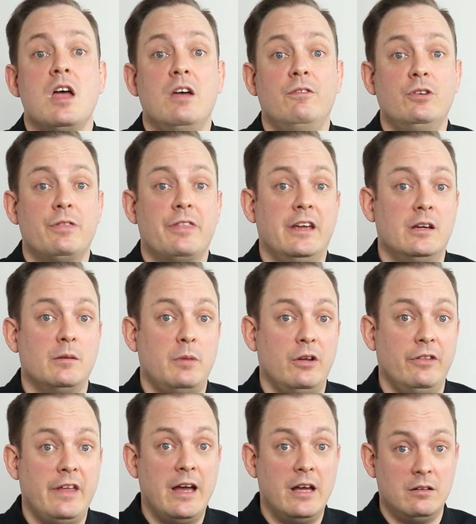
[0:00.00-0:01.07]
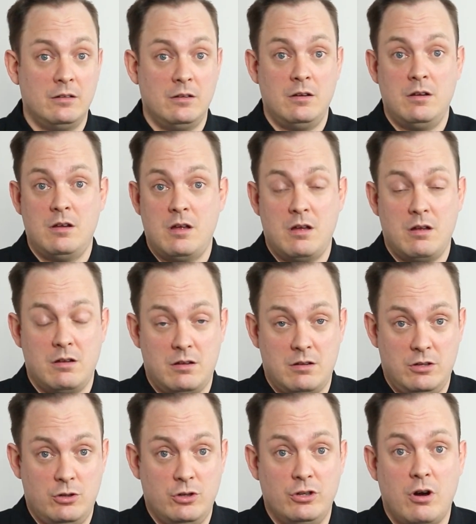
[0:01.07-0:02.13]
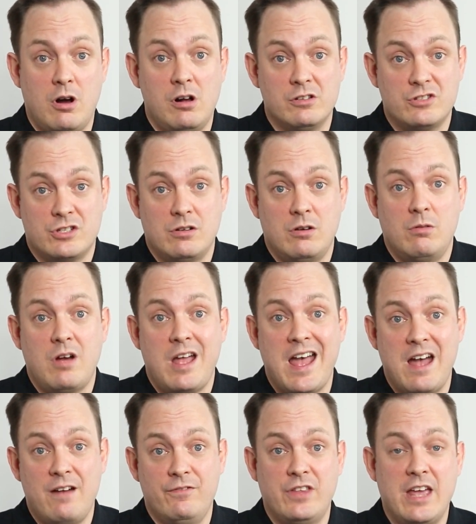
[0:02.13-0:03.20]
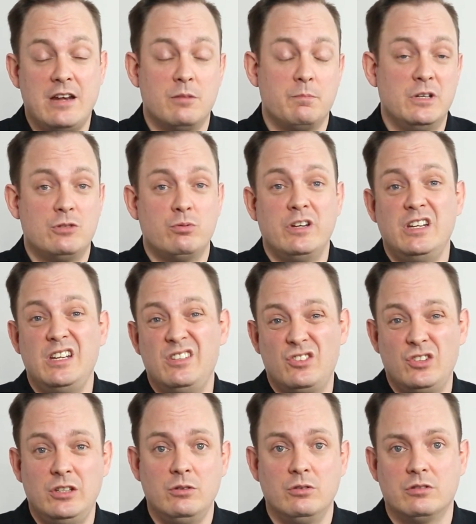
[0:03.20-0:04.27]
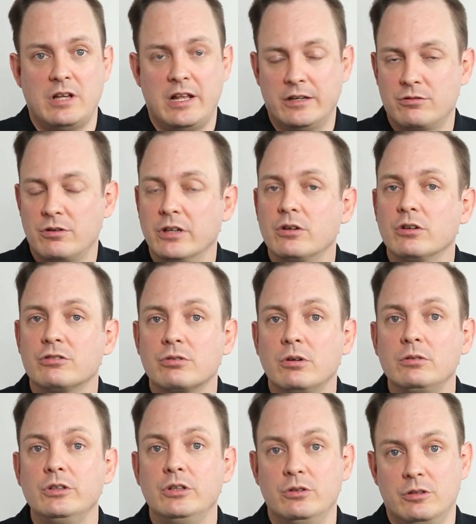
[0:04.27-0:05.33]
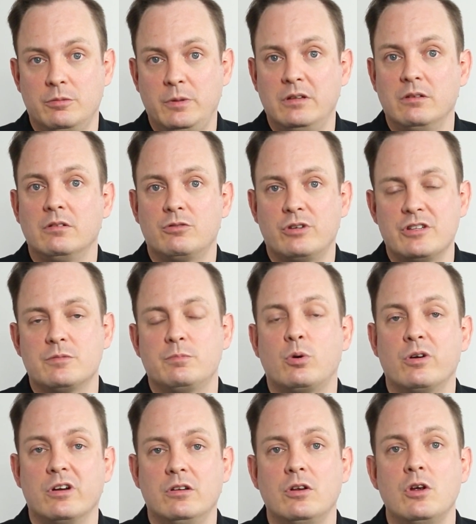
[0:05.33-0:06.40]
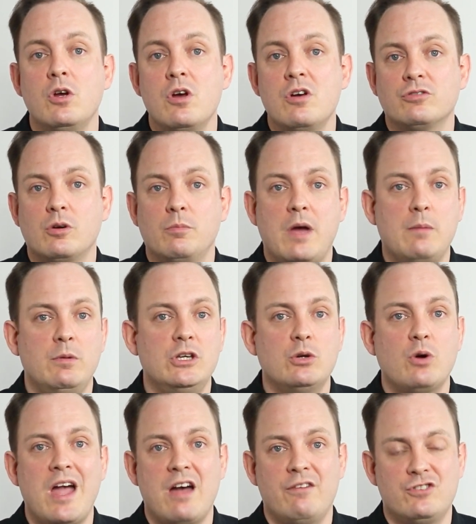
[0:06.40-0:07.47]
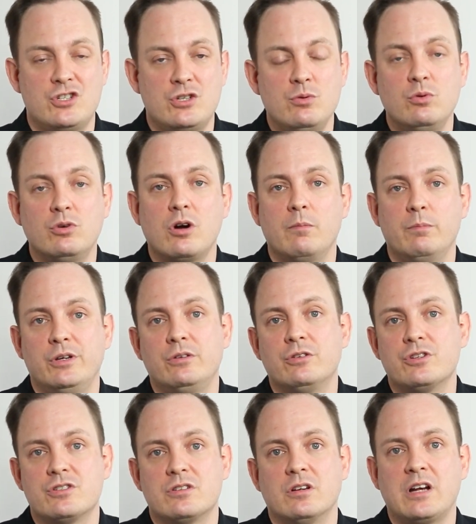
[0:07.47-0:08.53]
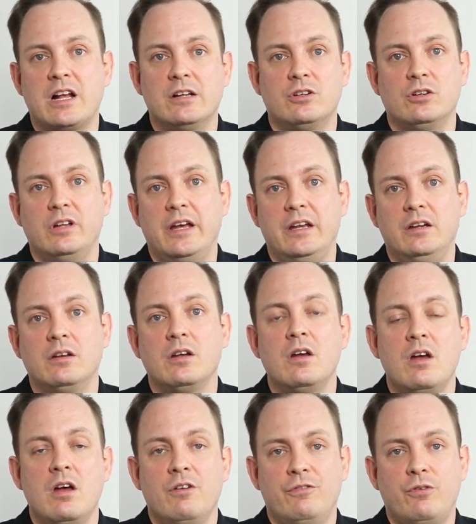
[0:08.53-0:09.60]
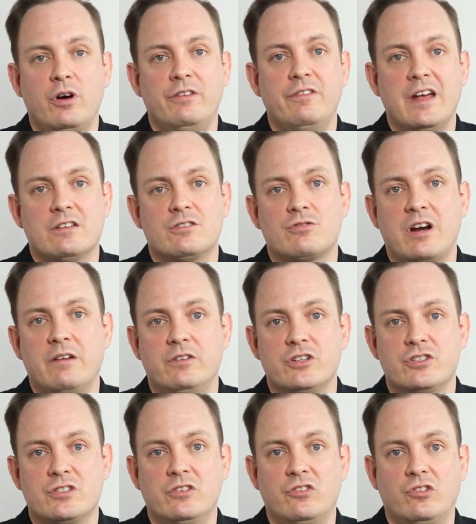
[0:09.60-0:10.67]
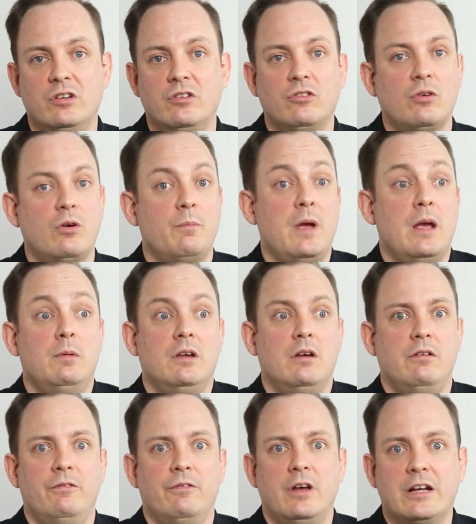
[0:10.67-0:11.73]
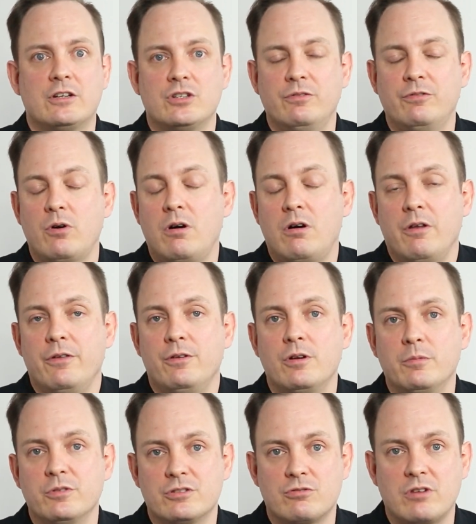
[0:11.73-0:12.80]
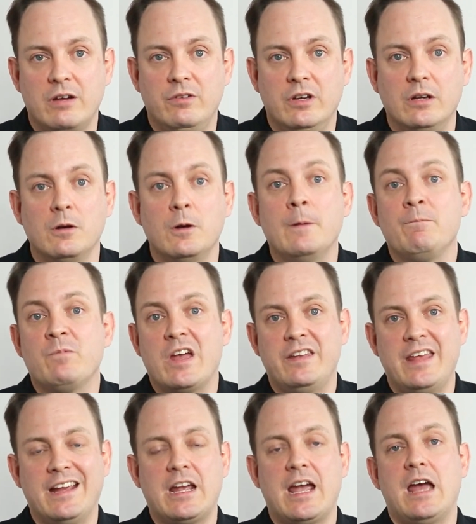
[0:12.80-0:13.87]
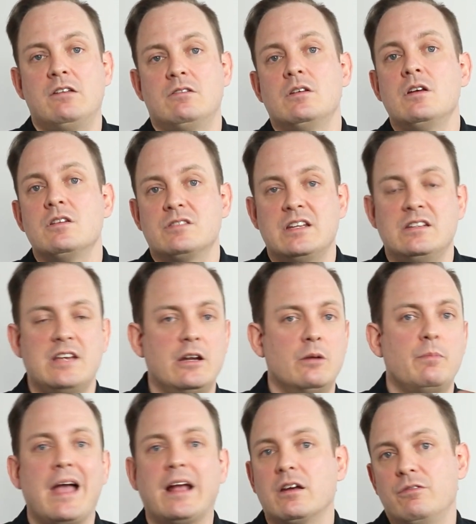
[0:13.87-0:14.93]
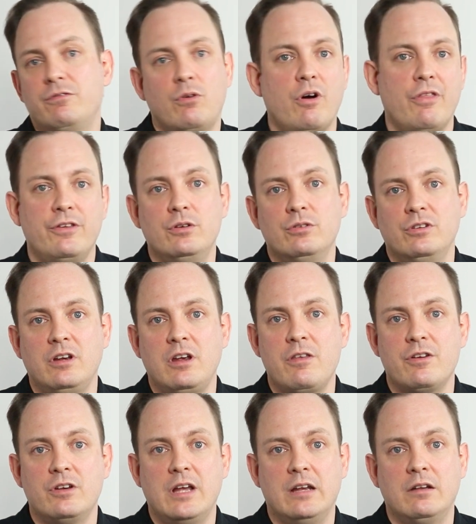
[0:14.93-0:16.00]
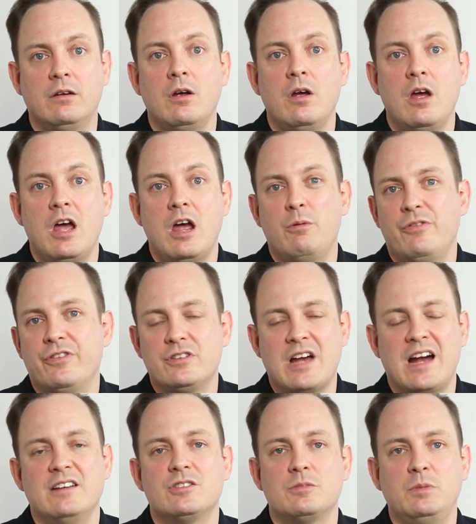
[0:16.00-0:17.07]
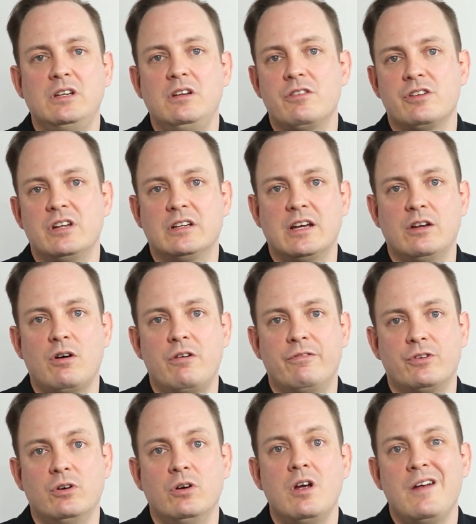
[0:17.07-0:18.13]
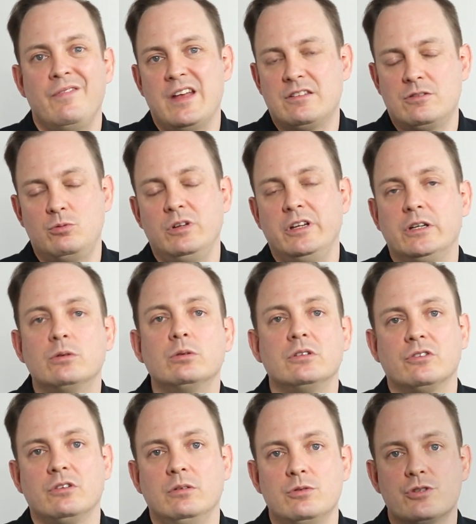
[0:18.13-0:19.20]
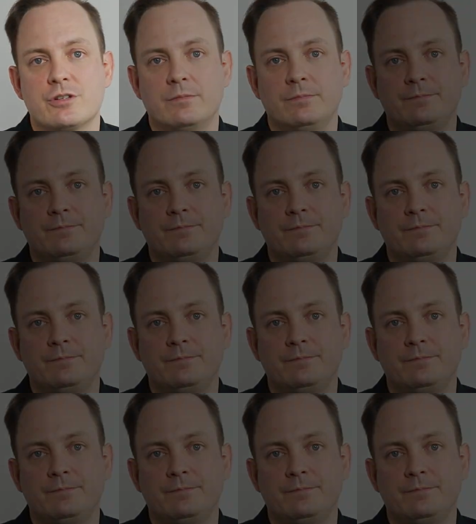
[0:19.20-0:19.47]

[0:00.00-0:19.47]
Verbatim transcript: If you think about that, you could also have data between ECUs, electronic control units being transported. So maybe you have two computers to calculating for advanced driver assistance or maybe uh, actually for autonomous driving. And they can send data back and forth using Ethernet and with this high-speed Ethernet can offer, that's a really cool solution.